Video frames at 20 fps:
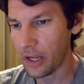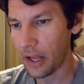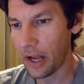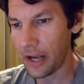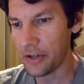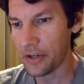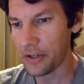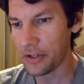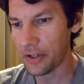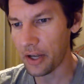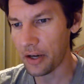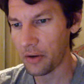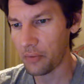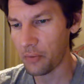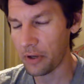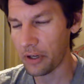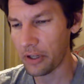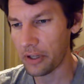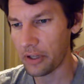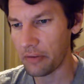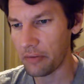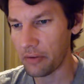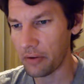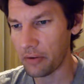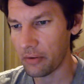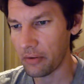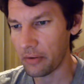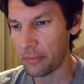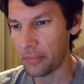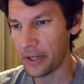I just kind of want to give you
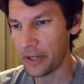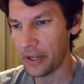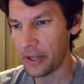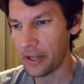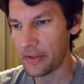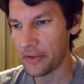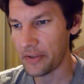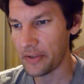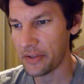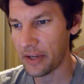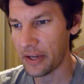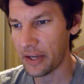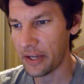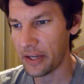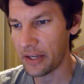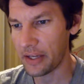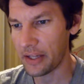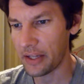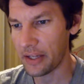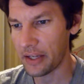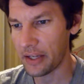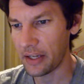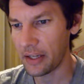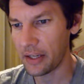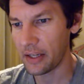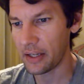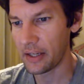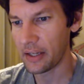a little bit of insight that